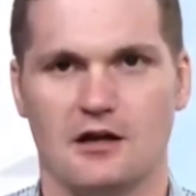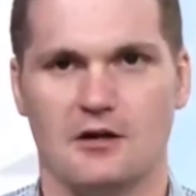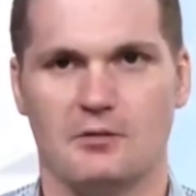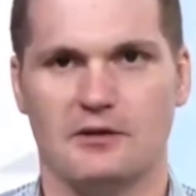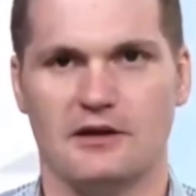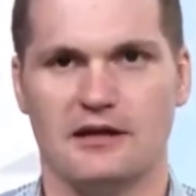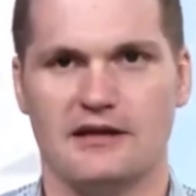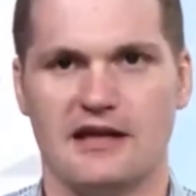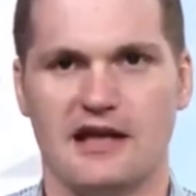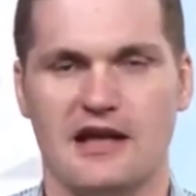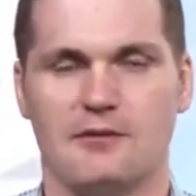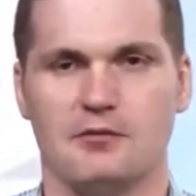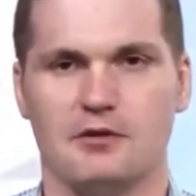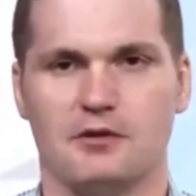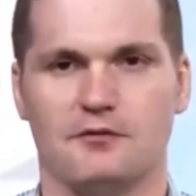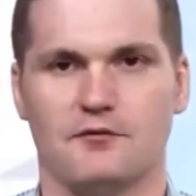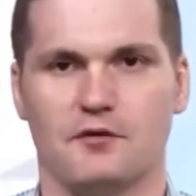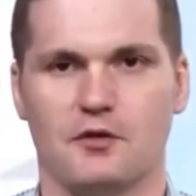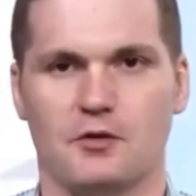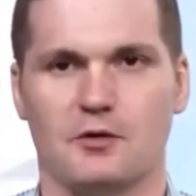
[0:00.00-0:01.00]
when they can't
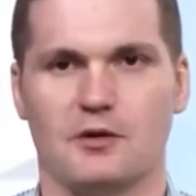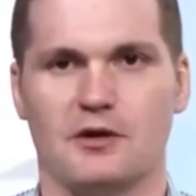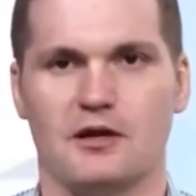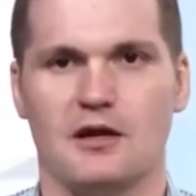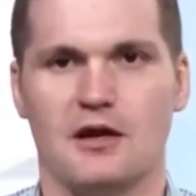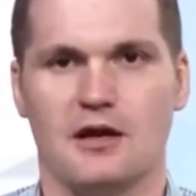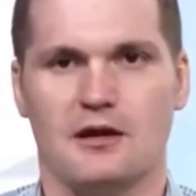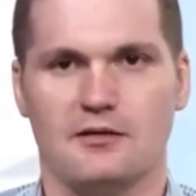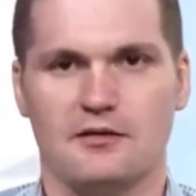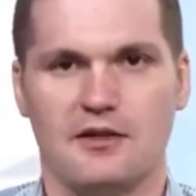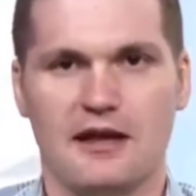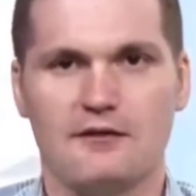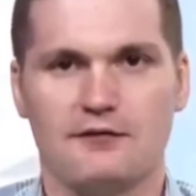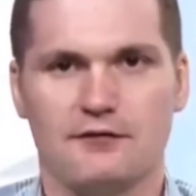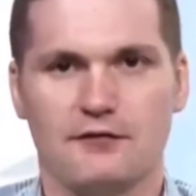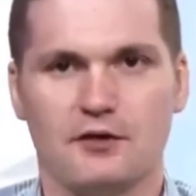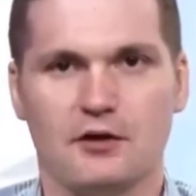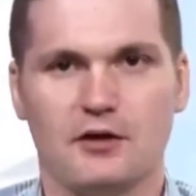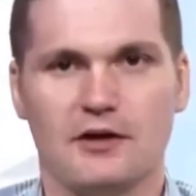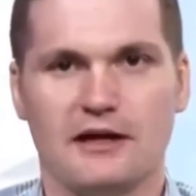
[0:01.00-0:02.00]
move forward. They
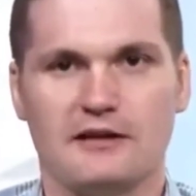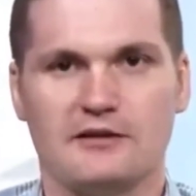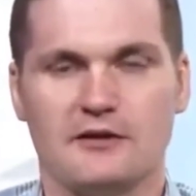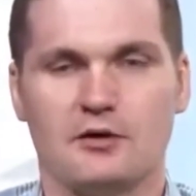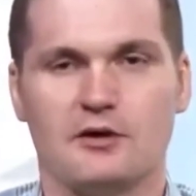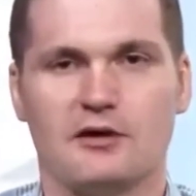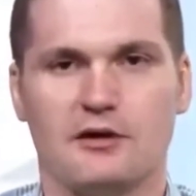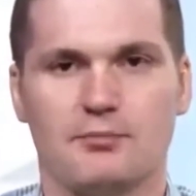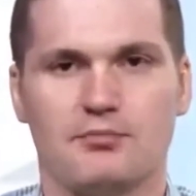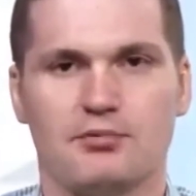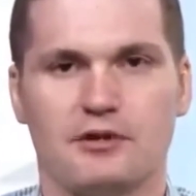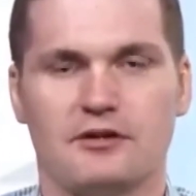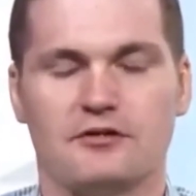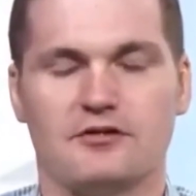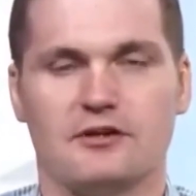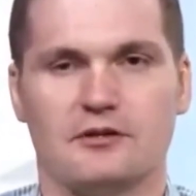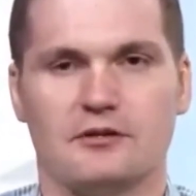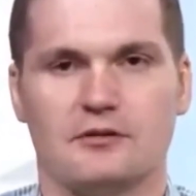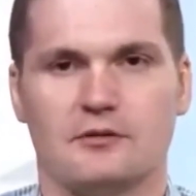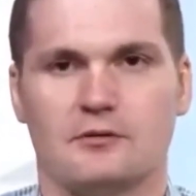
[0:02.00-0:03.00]
feel like they're in a
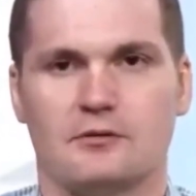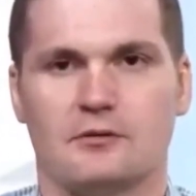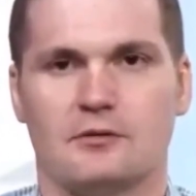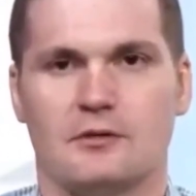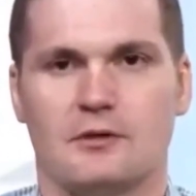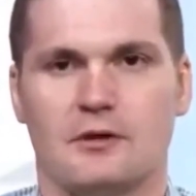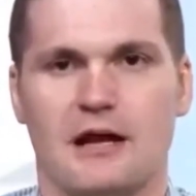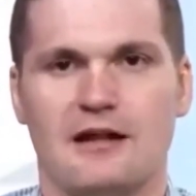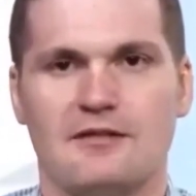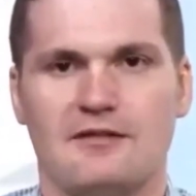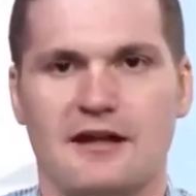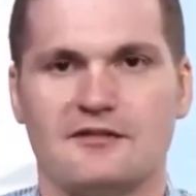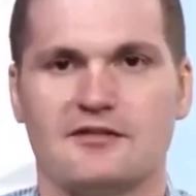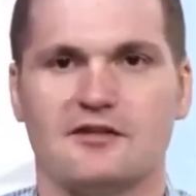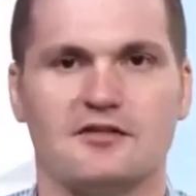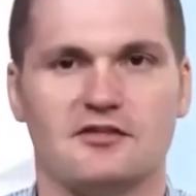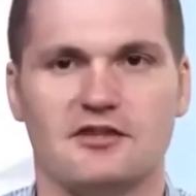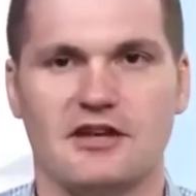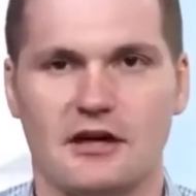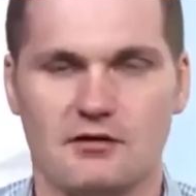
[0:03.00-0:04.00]
prison. And that's
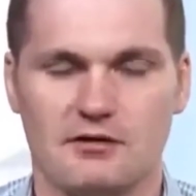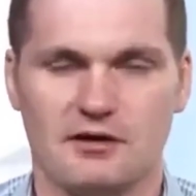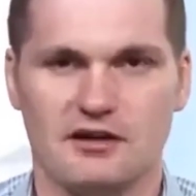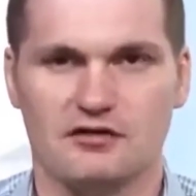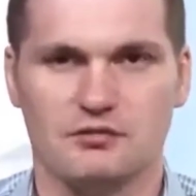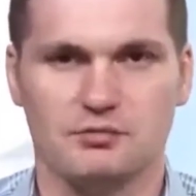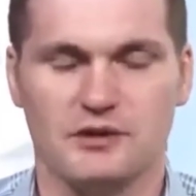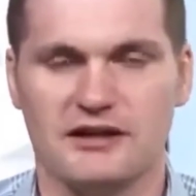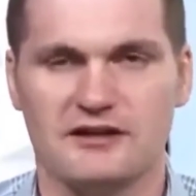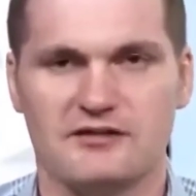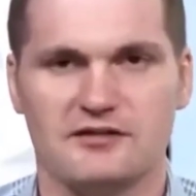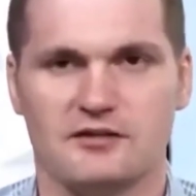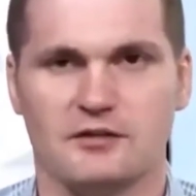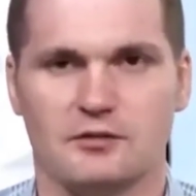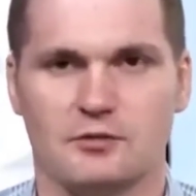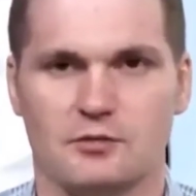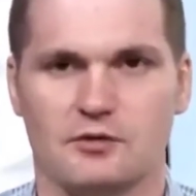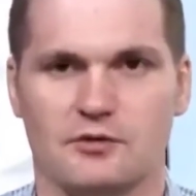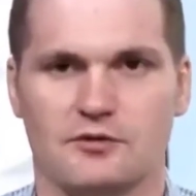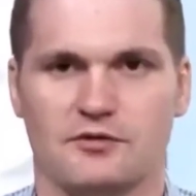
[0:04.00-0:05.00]
the scariest place
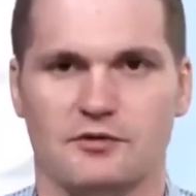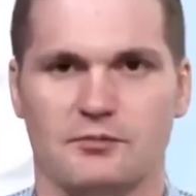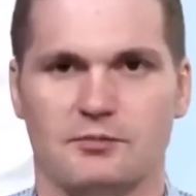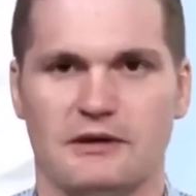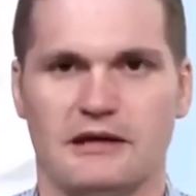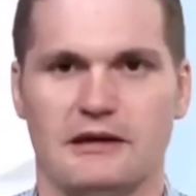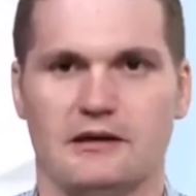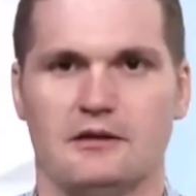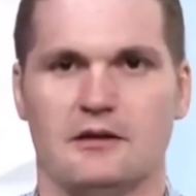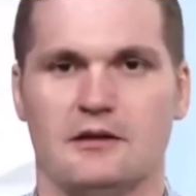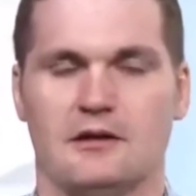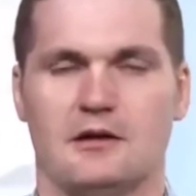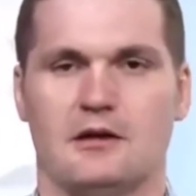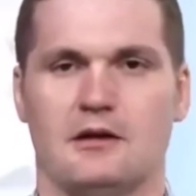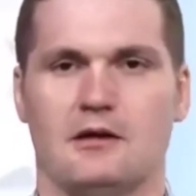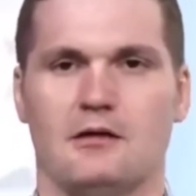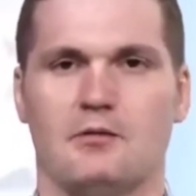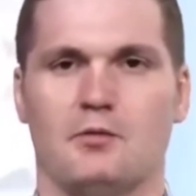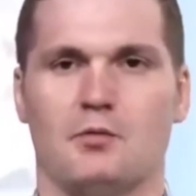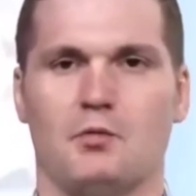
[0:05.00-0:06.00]
in the world to be.
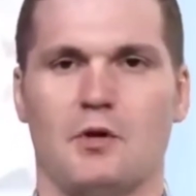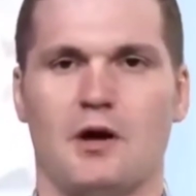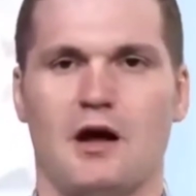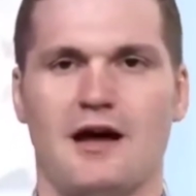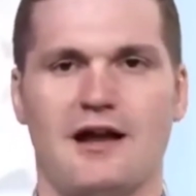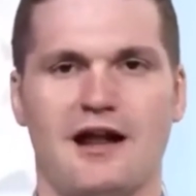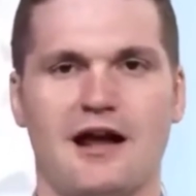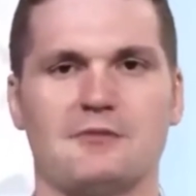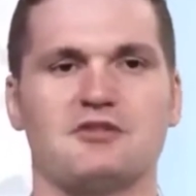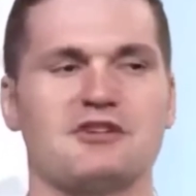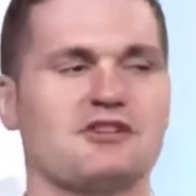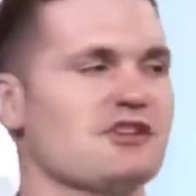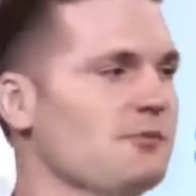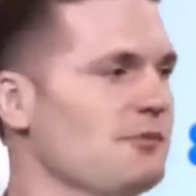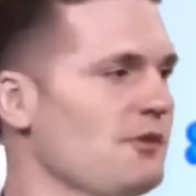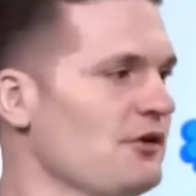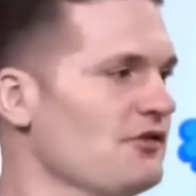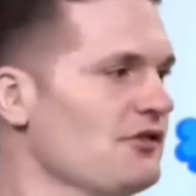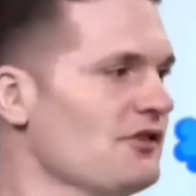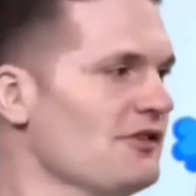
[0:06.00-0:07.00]
An object in
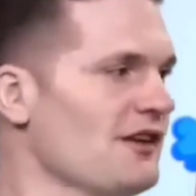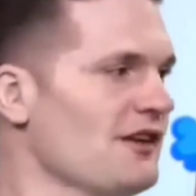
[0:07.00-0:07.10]
motion